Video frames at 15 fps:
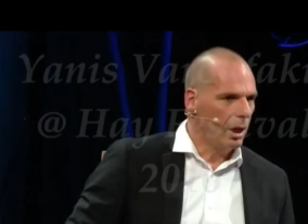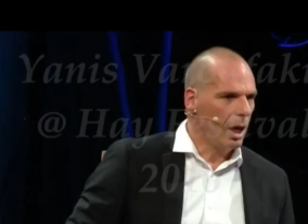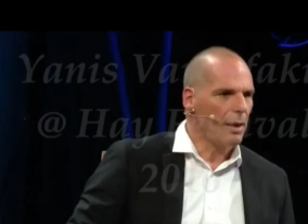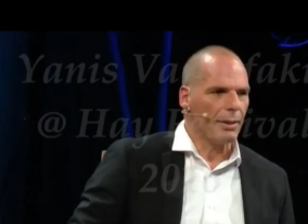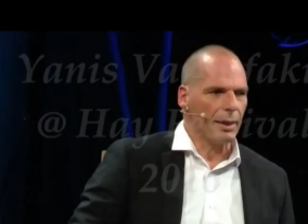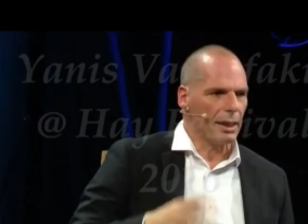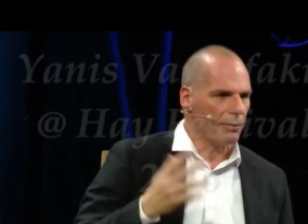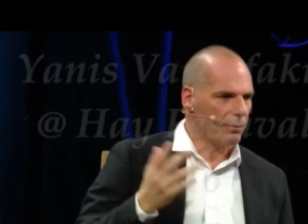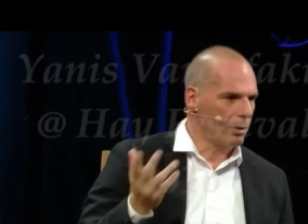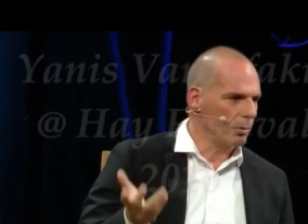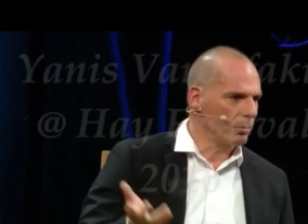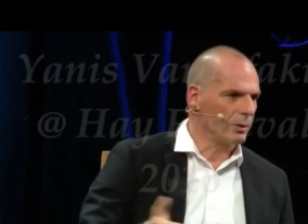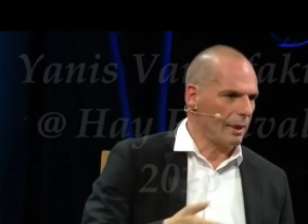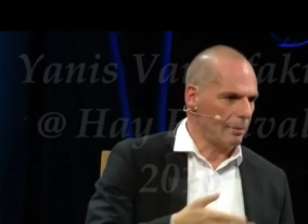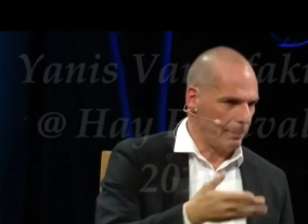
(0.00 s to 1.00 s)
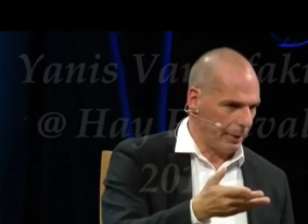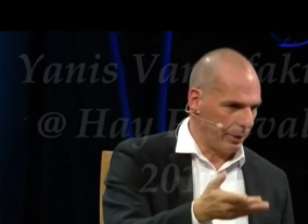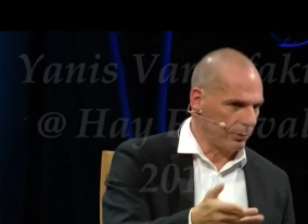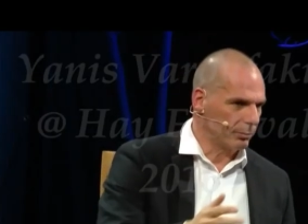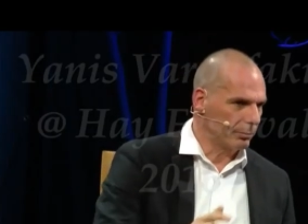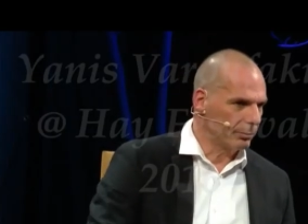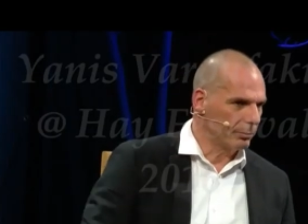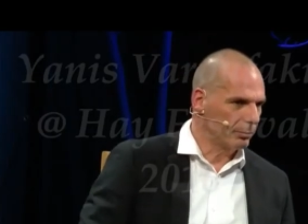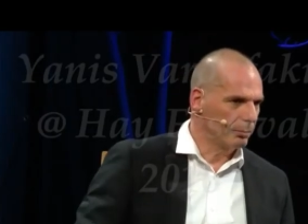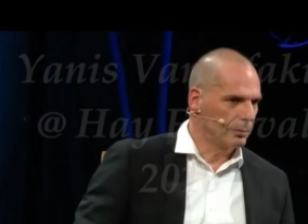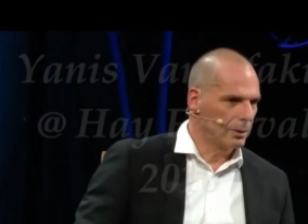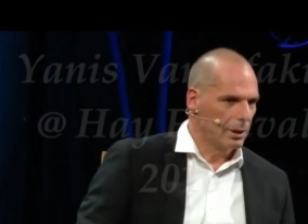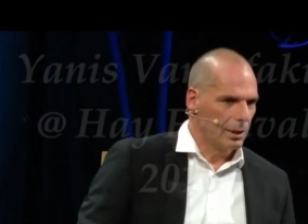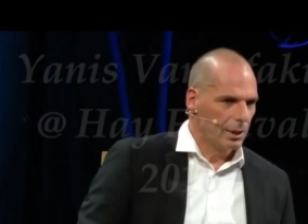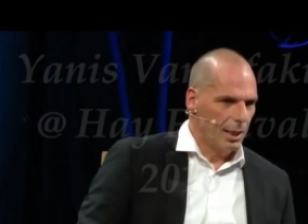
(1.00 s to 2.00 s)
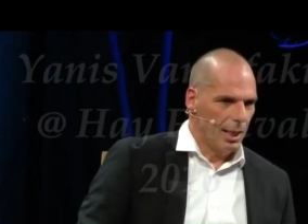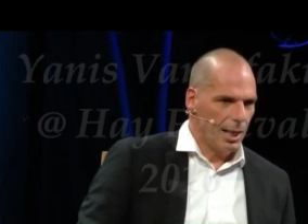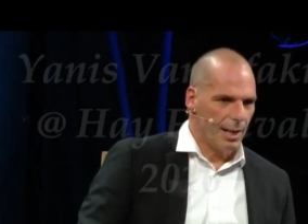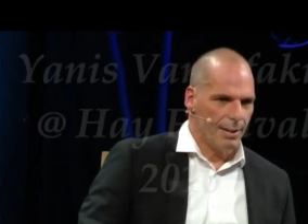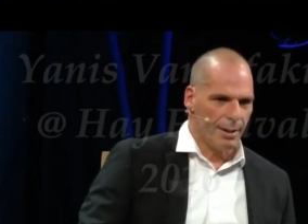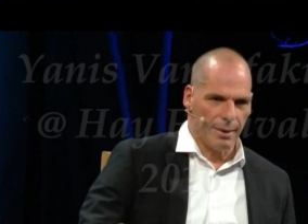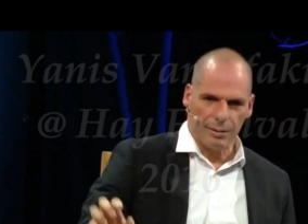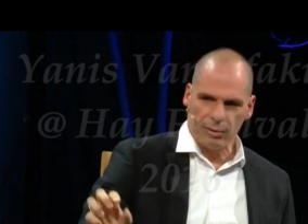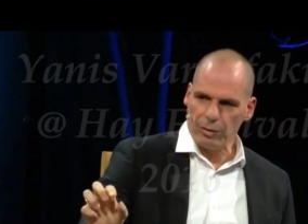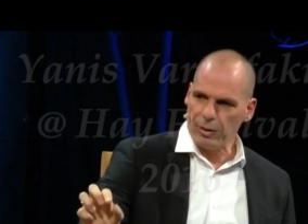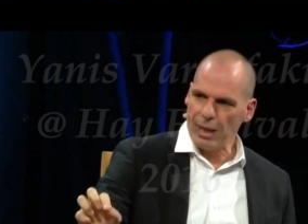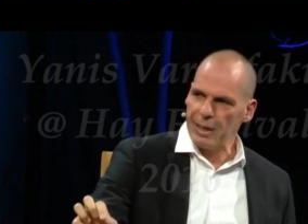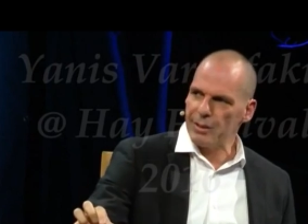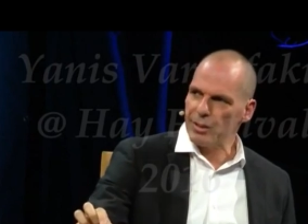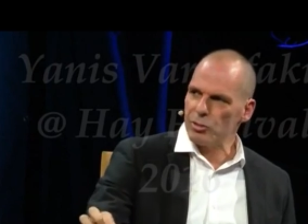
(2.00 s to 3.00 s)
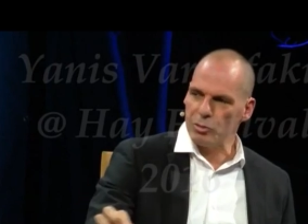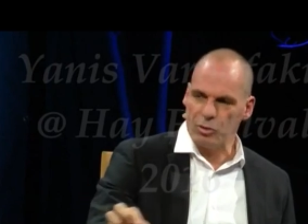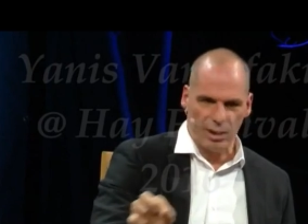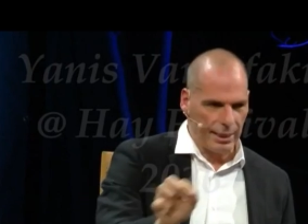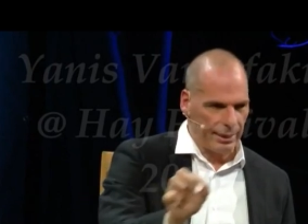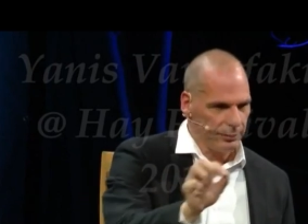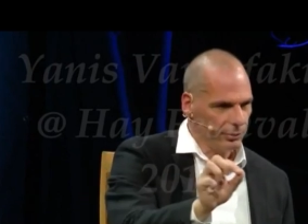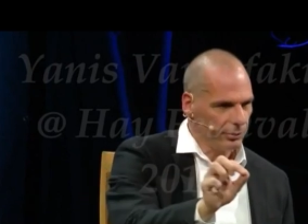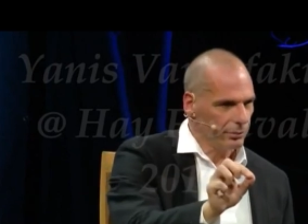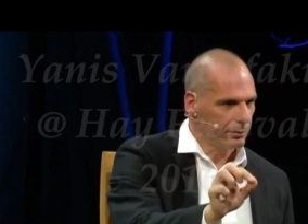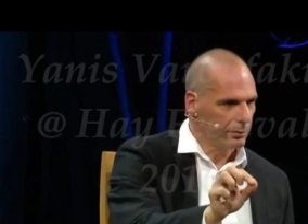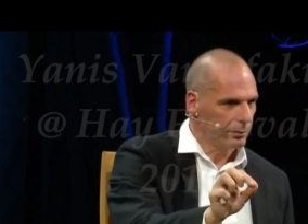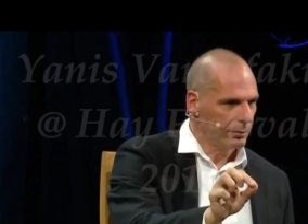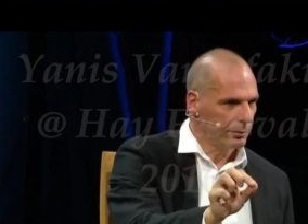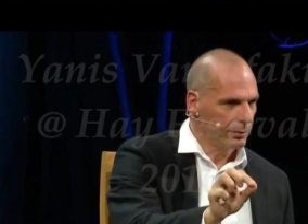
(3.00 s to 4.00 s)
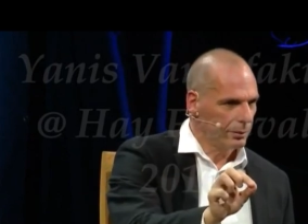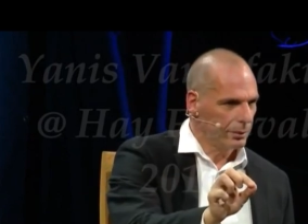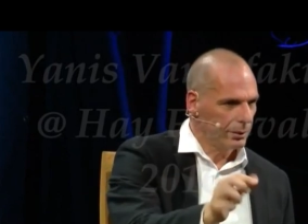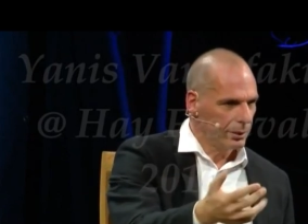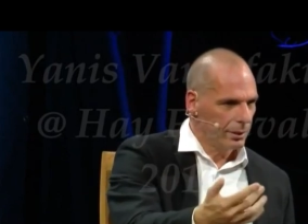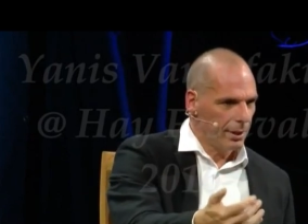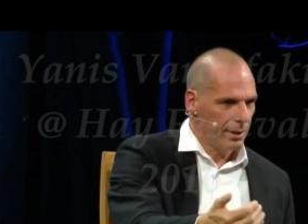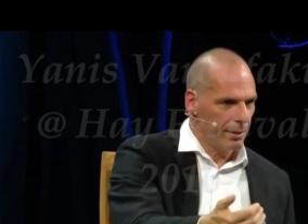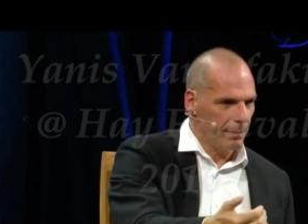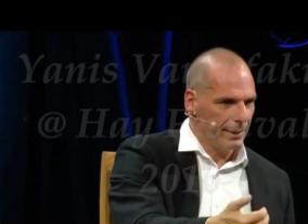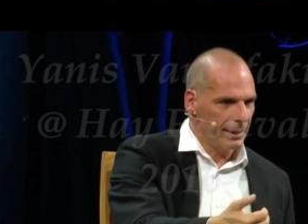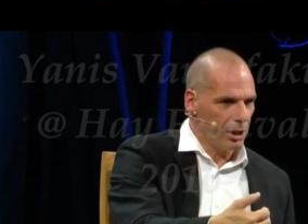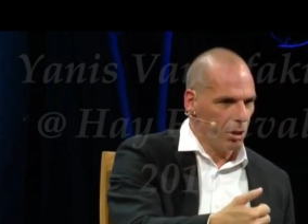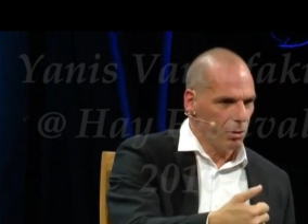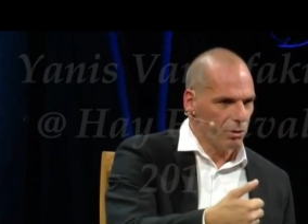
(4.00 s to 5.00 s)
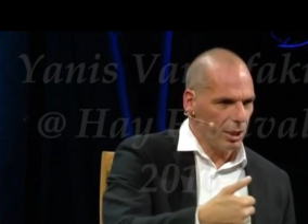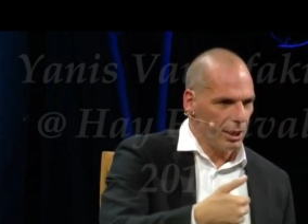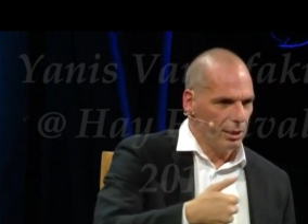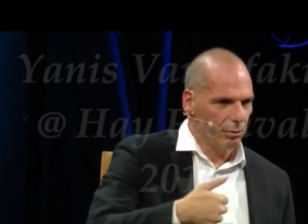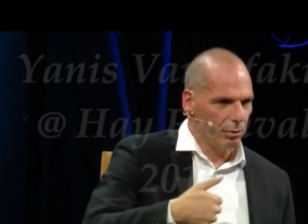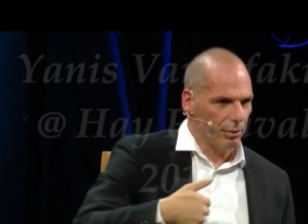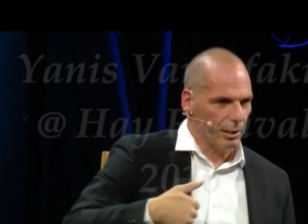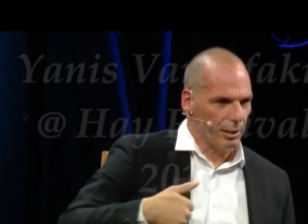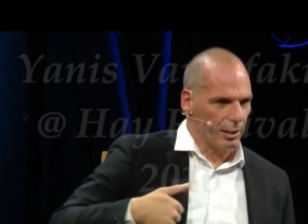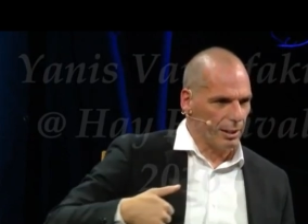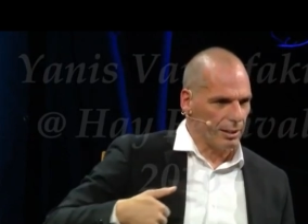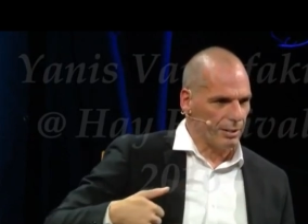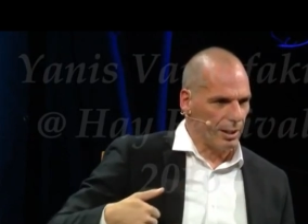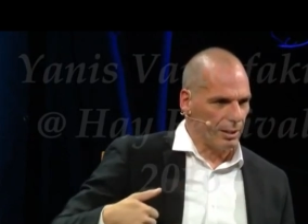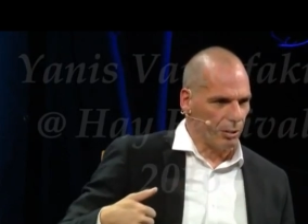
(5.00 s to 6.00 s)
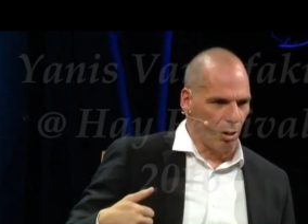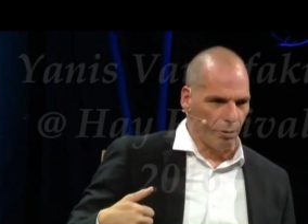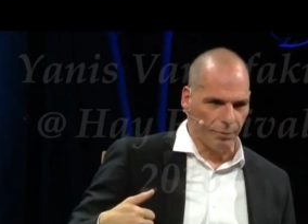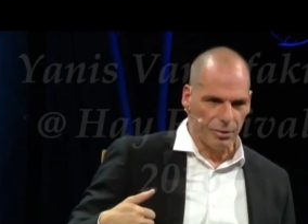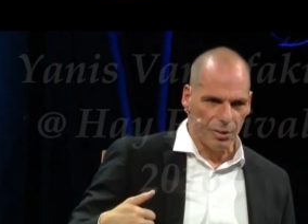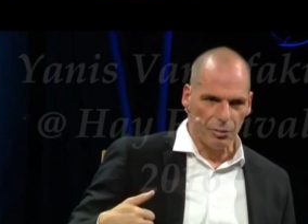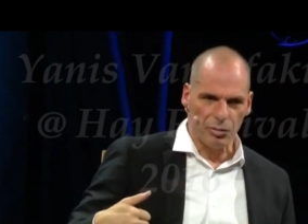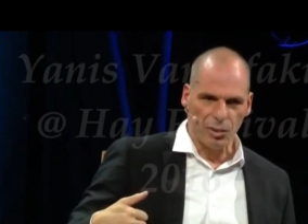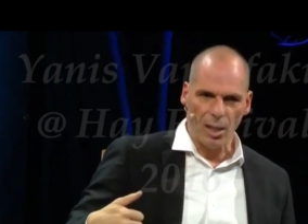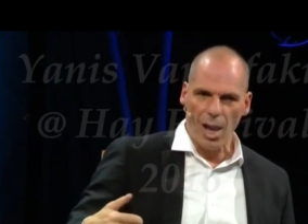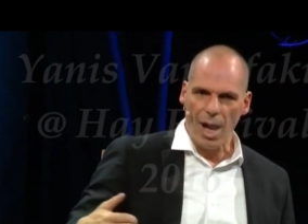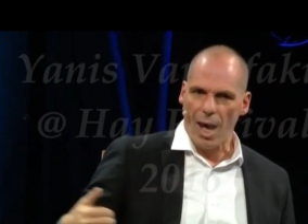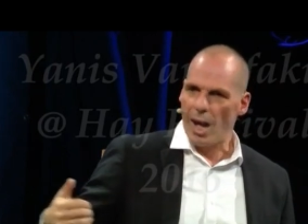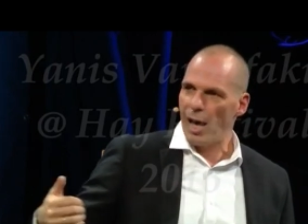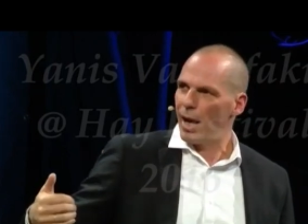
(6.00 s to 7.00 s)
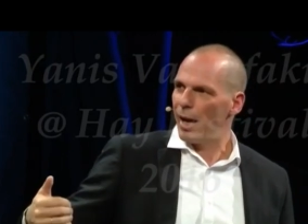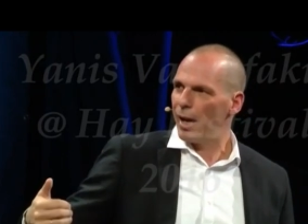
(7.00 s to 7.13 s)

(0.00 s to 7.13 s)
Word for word: And they give you 10 billion. And then you take this, you sell it, the money goes into the Greek state coffers and you say, ah,